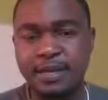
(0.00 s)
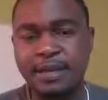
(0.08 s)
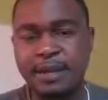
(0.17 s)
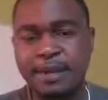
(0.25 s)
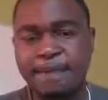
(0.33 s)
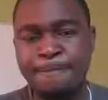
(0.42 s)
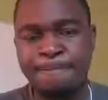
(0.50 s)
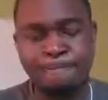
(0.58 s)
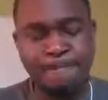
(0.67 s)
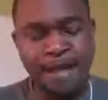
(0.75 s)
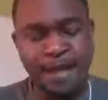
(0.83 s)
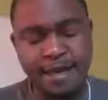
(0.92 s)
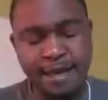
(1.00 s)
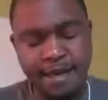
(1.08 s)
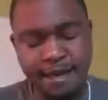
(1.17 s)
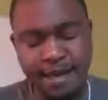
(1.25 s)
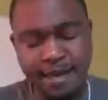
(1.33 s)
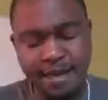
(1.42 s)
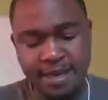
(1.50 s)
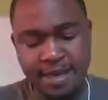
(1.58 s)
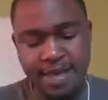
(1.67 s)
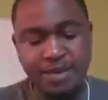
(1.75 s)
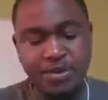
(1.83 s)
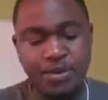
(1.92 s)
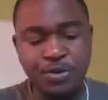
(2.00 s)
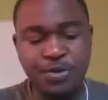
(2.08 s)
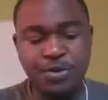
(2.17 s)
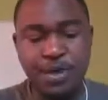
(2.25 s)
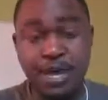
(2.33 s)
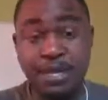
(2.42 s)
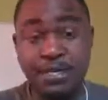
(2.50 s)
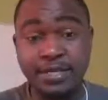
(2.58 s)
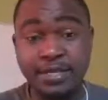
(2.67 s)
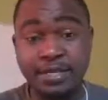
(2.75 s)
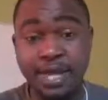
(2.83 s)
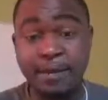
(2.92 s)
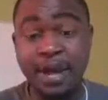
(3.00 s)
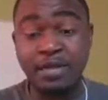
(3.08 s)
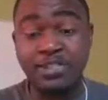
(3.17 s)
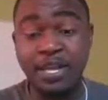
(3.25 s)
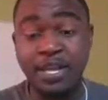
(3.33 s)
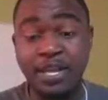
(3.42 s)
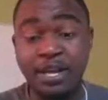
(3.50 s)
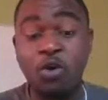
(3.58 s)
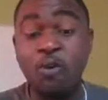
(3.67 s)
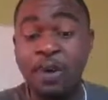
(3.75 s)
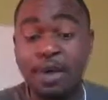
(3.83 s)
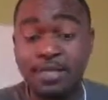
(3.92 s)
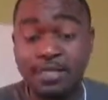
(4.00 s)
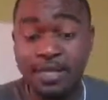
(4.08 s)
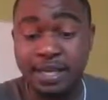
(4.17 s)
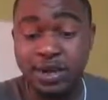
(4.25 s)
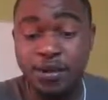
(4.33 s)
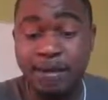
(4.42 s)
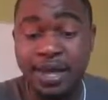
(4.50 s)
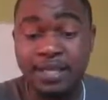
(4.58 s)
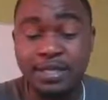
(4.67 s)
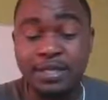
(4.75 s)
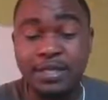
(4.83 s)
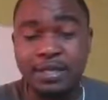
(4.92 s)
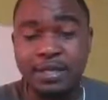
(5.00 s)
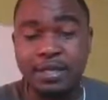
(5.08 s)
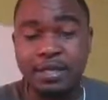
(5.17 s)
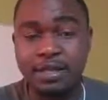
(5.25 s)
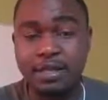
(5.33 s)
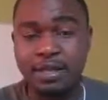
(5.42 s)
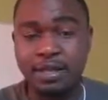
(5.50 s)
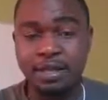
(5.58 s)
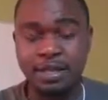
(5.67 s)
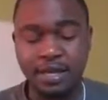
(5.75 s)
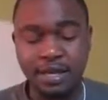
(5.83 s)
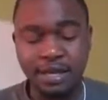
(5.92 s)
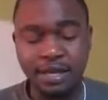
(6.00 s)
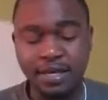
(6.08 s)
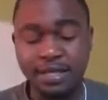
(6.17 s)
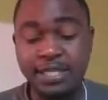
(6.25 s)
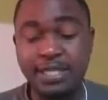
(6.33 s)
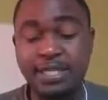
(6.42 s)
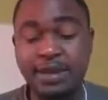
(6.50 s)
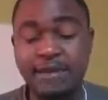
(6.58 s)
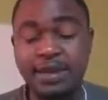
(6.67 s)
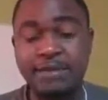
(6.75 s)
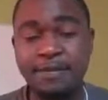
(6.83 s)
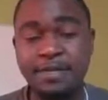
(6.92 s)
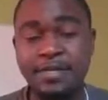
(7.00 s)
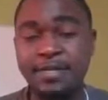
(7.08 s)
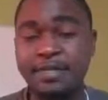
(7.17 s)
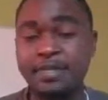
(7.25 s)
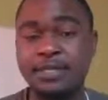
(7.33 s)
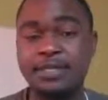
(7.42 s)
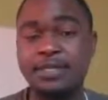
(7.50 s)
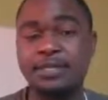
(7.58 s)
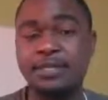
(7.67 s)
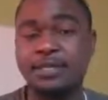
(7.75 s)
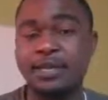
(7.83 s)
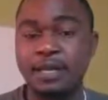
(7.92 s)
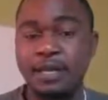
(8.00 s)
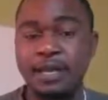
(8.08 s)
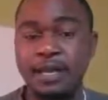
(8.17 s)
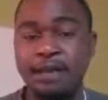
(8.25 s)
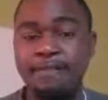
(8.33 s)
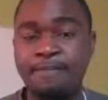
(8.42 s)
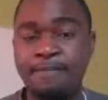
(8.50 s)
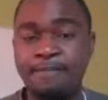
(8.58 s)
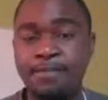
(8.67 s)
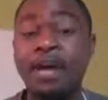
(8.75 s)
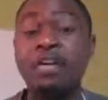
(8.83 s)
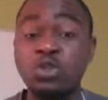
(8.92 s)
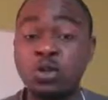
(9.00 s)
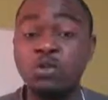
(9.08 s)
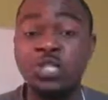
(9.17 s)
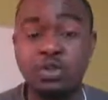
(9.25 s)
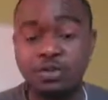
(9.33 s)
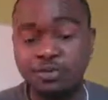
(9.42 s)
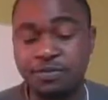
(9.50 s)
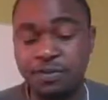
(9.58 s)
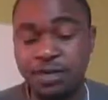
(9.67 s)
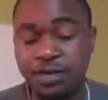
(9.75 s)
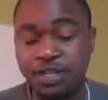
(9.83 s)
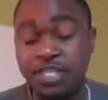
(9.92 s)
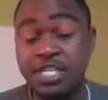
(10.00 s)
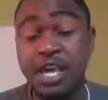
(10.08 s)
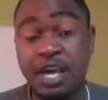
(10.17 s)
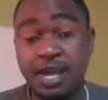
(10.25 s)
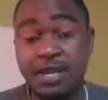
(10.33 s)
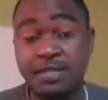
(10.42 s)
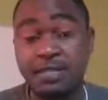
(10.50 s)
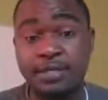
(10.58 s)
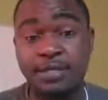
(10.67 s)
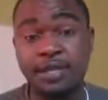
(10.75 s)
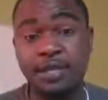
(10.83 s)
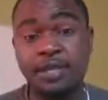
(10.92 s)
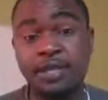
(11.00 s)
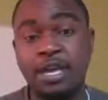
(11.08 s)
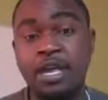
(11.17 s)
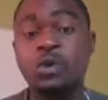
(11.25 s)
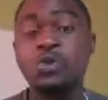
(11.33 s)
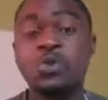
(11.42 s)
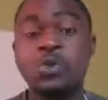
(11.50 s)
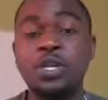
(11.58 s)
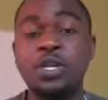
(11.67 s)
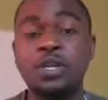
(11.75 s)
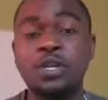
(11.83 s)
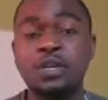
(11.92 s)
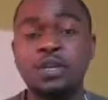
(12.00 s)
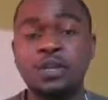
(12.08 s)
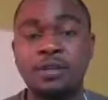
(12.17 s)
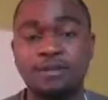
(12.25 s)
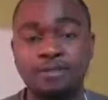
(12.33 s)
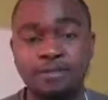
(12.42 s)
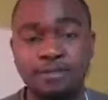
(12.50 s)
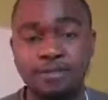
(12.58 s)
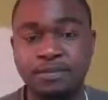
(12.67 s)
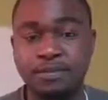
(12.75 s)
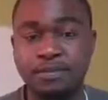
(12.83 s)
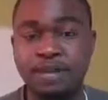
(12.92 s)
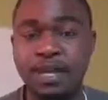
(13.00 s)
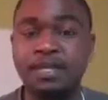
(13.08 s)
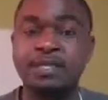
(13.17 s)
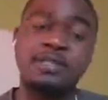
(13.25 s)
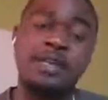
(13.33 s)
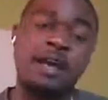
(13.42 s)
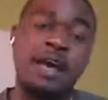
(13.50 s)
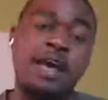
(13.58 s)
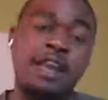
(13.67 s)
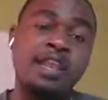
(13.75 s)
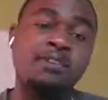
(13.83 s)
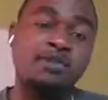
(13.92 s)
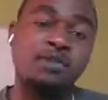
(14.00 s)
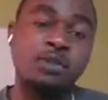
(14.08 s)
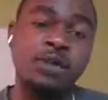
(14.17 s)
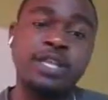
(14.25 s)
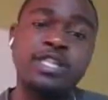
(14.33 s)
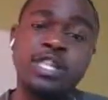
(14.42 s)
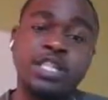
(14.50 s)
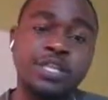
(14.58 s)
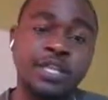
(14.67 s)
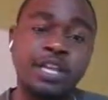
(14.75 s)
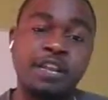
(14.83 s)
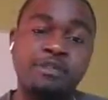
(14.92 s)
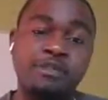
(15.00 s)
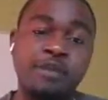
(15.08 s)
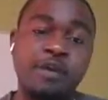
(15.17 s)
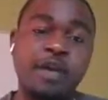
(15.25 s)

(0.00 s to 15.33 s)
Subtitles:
I know, and I'm actually commending the recent amendment and the adoption of GIS, not only at the higher level, at tertiary level,